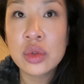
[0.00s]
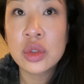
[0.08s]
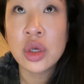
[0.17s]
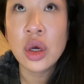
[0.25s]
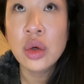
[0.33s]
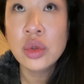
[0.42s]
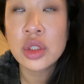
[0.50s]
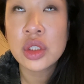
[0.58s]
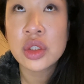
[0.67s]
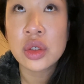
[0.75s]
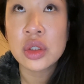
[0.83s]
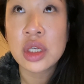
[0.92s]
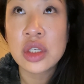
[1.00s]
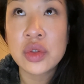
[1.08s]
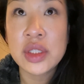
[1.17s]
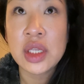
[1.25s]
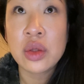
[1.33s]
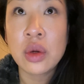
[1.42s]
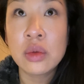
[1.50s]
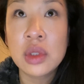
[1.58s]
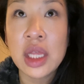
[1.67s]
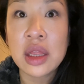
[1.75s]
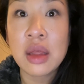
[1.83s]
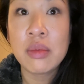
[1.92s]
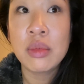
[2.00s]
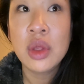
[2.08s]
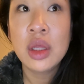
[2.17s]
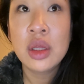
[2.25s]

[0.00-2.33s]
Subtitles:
go to certain countries and you don't let them